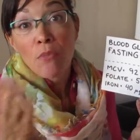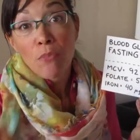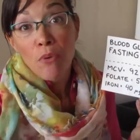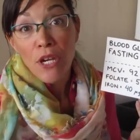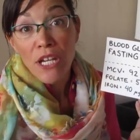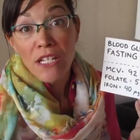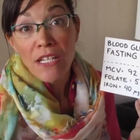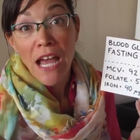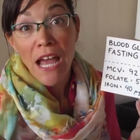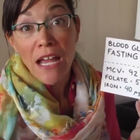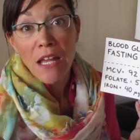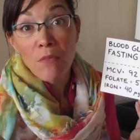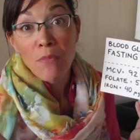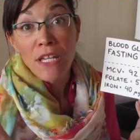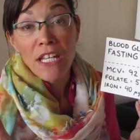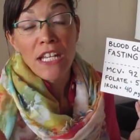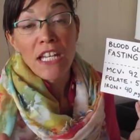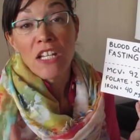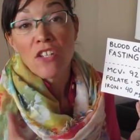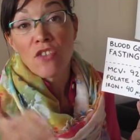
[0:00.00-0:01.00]

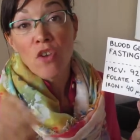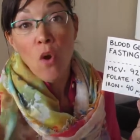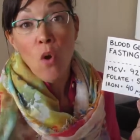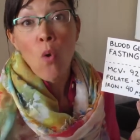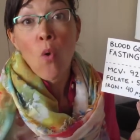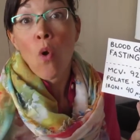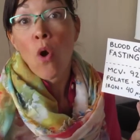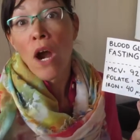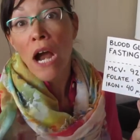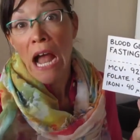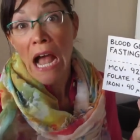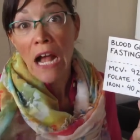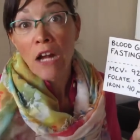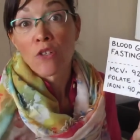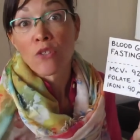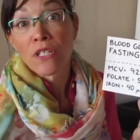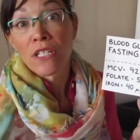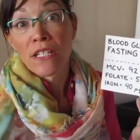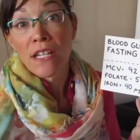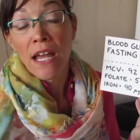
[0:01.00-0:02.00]
prediabetes or
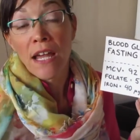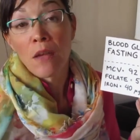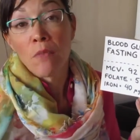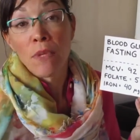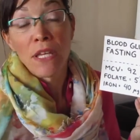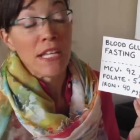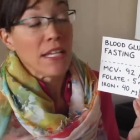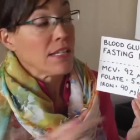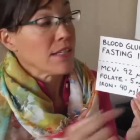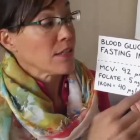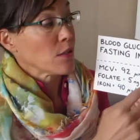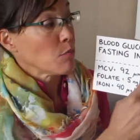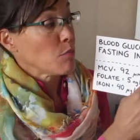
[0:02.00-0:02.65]
actually diabetes,